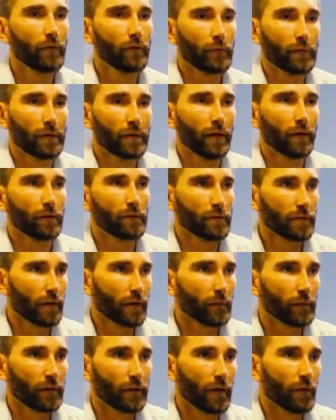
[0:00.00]
3 colors
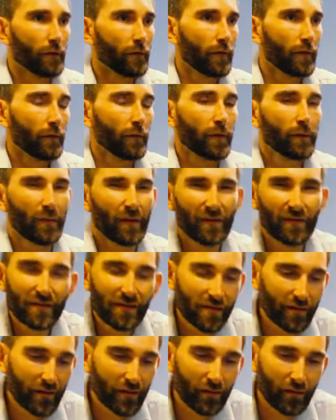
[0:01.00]
come together that way. But I
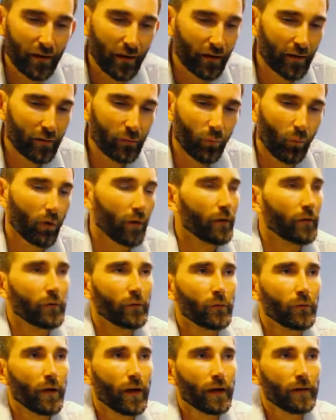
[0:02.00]
just didn't. I didn't want to
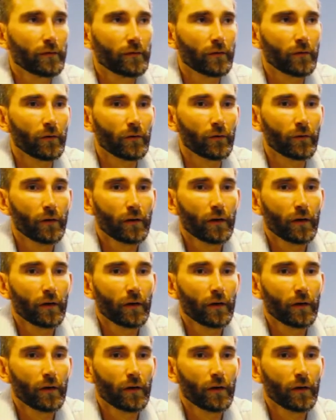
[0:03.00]
do that. So